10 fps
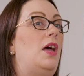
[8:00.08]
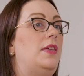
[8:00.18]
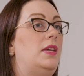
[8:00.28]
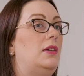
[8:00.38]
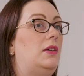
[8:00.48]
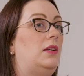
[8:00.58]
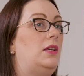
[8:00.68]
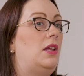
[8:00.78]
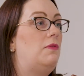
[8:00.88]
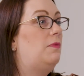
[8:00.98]
I think,
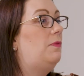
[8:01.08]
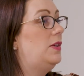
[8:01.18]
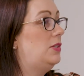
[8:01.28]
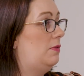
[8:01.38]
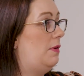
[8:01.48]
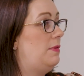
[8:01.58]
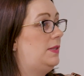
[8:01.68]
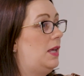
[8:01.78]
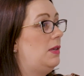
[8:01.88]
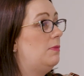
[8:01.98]
first off, I would
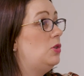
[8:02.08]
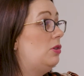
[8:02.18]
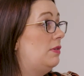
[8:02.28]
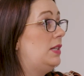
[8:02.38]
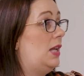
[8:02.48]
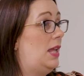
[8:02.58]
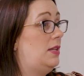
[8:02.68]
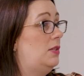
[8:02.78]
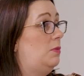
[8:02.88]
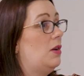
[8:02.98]
say the majority of
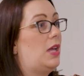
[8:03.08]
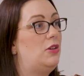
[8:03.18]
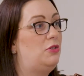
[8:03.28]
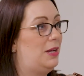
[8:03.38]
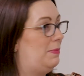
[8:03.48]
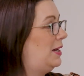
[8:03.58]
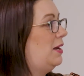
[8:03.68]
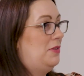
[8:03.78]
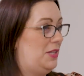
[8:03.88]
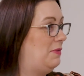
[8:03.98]
lenders work incredibly
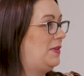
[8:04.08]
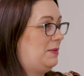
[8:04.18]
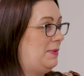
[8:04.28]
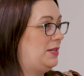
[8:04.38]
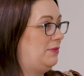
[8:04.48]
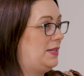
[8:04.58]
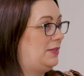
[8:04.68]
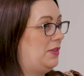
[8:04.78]
closely with intermediaries.